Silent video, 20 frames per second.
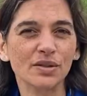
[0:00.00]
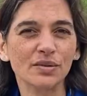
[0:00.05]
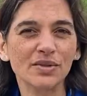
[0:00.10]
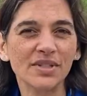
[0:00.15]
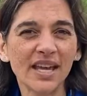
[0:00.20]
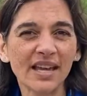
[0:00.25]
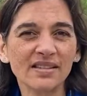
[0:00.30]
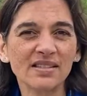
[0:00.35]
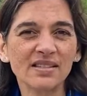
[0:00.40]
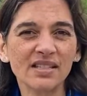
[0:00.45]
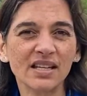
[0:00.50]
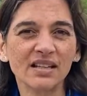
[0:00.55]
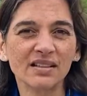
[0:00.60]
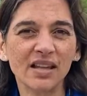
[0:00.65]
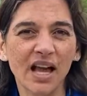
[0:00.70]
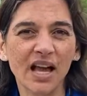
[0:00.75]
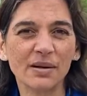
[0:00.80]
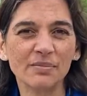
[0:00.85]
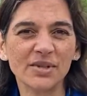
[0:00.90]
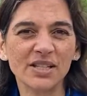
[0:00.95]
testing
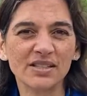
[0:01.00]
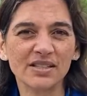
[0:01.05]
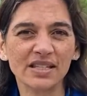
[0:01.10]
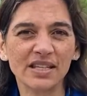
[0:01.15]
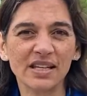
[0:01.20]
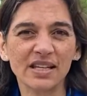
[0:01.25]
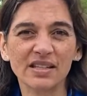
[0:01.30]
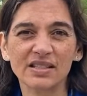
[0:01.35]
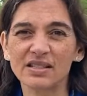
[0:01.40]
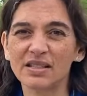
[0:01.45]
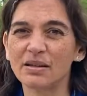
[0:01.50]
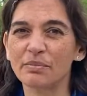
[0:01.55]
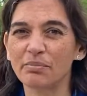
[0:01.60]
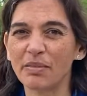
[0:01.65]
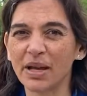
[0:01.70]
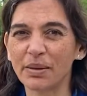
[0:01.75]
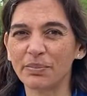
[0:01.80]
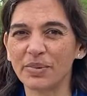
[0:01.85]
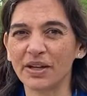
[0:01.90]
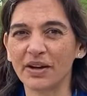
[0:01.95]
Lyme disease
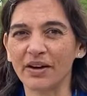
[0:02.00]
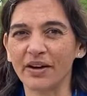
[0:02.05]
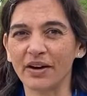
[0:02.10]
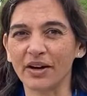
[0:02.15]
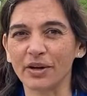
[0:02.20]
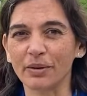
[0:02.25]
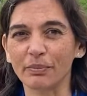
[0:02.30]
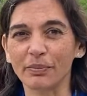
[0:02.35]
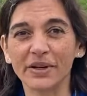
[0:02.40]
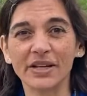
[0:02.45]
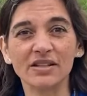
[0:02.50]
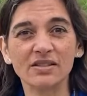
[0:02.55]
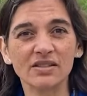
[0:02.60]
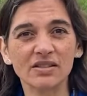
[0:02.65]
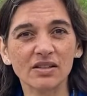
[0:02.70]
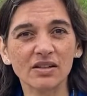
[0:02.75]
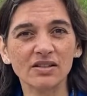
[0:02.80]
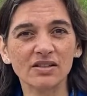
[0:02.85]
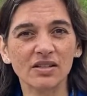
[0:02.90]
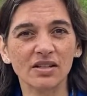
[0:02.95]
might be hard, but it's
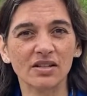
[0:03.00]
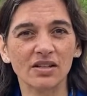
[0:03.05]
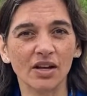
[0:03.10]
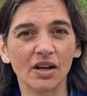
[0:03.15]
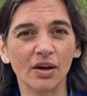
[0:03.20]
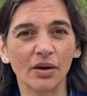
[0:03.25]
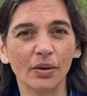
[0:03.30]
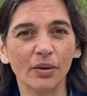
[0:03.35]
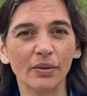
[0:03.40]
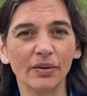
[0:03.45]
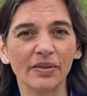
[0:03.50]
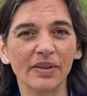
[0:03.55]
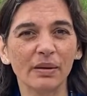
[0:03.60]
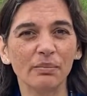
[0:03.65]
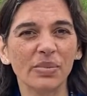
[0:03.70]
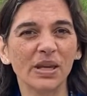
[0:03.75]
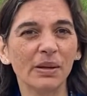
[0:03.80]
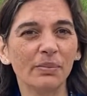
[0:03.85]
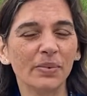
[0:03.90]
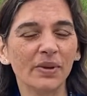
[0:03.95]
good to know that
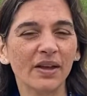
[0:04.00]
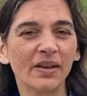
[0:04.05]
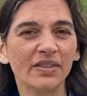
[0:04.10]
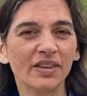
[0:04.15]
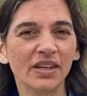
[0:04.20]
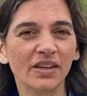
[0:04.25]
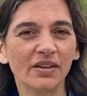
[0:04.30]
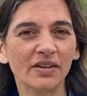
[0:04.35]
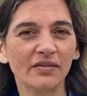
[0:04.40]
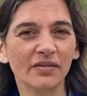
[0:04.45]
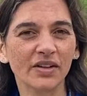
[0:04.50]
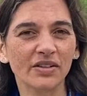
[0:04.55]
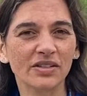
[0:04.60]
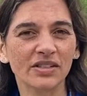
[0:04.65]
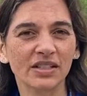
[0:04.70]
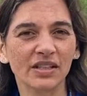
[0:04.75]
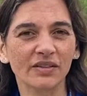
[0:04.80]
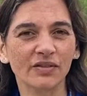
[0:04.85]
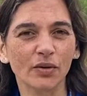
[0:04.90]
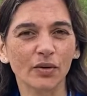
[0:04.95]
people at the
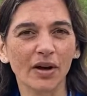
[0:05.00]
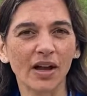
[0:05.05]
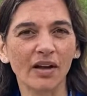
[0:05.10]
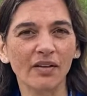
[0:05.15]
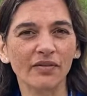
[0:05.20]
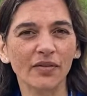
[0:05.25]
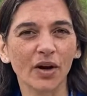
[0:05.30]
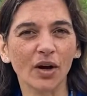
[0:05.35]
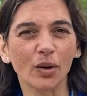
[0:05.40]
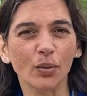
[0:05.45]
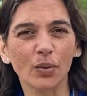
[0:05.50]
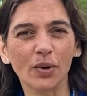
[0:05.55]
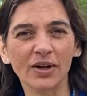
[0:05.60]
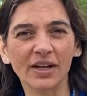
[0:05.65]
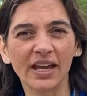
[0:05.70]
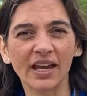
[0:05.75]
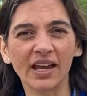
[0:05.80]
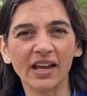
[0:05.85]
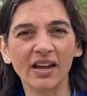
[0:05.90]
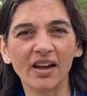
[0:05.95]
University of Guelph are
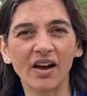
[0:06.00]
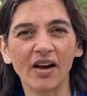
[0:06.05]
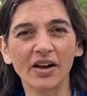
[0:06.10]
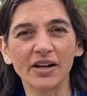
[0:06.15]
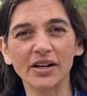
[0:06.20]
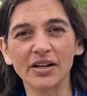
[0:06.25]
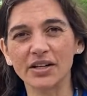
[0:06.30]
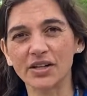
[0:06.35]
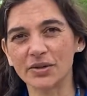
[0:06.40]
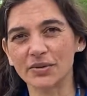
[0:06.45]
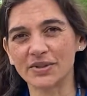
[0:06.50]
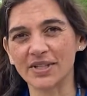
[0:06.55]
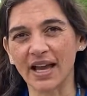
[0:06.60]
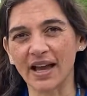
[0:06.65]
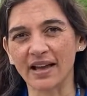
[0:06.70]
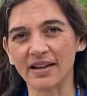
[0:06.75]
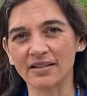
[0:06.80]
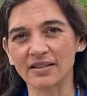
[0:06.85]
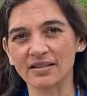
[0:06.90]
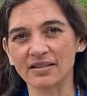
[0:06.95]
working on a new
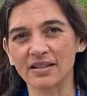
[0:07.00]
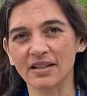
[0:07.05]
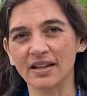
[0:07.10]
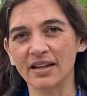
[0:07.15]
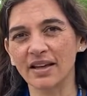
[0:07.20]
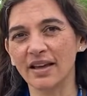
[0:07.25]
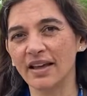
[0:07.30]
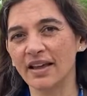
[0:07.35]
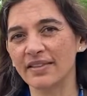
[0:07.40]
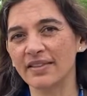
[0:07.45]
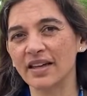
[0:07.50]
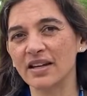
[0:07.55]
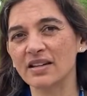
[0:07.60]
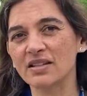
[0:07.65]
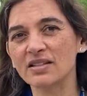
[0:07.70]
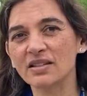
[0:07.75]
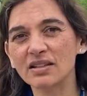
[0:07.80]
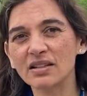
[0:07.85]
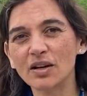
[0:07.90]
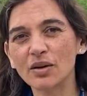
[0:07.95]
test that
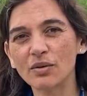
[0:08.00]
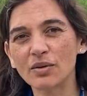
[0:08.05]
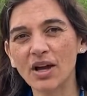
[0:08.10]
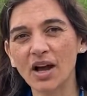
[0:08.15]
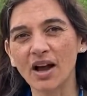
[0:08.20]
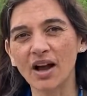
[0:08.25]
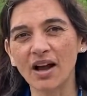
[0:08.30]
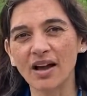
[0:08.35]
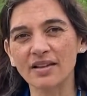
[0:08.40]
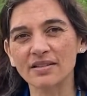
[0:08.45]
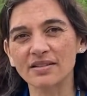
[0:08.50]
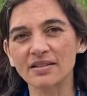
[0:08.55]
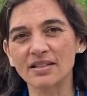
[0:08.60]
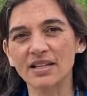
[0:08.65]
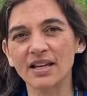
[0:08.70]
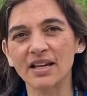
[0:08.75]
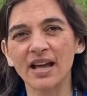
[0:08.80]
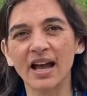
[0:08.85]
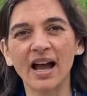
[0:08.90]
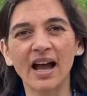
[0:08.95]
is low cost,
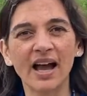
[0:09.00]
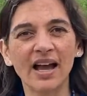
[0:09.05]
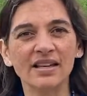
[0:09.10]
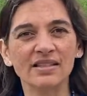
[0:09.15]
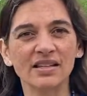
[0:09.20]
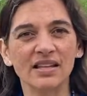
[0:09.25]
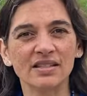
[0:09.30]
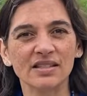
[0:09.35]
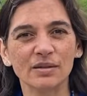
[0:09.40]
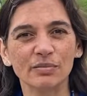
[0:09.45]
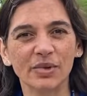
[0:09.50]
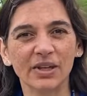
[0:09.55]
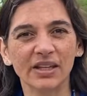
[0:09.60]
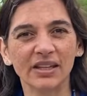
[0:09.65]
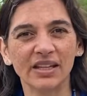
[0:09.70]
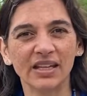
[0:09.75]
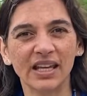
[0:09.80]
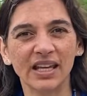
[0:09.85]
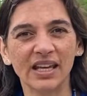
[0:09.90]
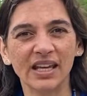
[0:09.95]
high
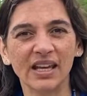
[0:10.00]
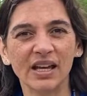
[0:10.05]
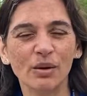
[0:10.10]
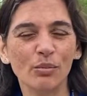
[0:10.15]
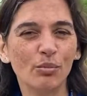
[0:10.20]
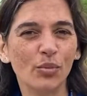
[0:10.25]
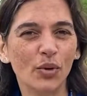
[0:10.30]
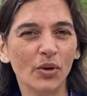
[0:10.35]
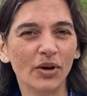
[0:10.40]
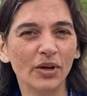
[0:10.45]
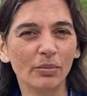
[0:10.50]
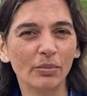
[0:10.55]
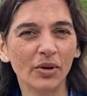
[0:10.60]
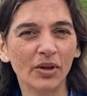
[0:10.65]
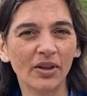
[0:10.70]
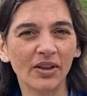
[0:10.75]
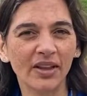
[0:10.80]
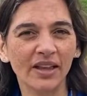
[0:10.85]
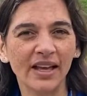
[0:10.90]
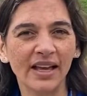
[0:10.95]
sensibility,
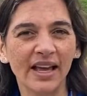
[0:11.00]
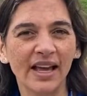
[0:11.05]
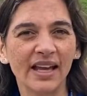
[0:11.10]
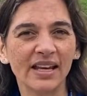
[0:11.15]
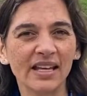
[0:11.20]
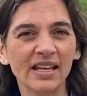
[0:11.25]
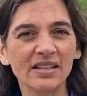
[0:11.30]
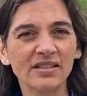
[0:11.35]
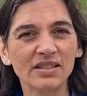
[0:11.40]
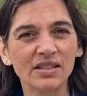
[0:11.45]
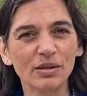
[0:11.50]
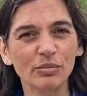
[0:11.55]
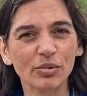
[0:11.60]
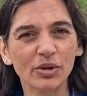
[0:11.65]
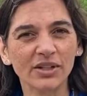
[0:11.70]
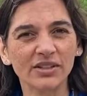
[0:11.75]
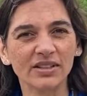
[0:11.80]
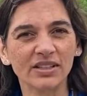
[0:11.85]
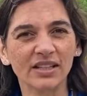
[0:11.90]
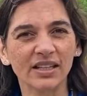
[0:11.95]
portable, and easy to
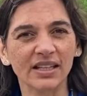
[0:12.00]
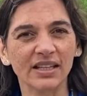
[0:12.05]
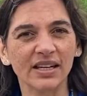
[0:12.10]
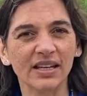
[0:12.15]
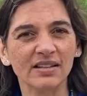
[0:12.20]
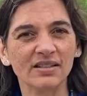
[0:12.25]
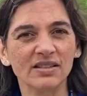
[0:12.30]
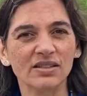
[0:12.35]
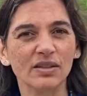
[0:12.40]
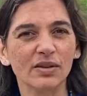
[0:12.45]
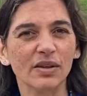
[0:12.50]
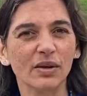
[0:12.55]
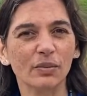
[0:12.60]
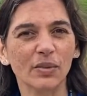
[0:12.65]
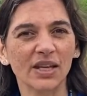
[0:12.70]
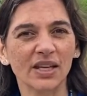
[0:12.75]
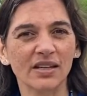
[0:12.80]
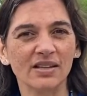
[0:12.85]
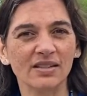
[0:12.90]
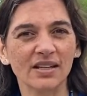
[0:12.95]
bring to clinics so that
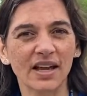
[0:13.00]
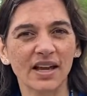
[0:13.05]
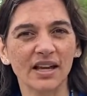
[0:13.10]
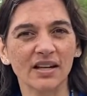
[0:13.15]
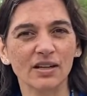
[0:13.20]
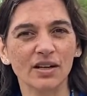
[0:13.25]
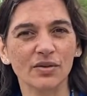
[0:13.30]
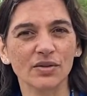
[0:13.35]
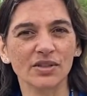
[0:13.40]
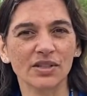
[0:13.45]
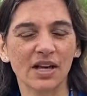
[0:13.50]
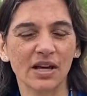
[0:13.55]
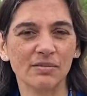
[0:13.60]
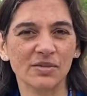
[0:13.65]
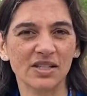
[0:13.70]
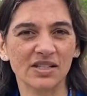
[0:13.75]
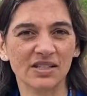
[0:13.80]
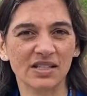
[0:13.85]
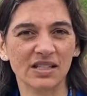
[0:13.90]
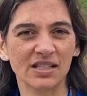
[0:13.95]
we can diagnose Lyme
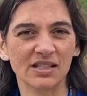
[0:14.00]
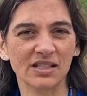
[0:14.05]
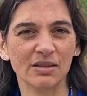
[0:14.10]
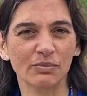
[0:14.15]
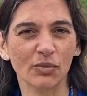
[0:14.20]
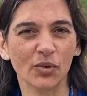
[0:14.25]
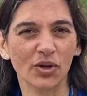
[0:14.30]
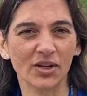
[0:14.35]
disease more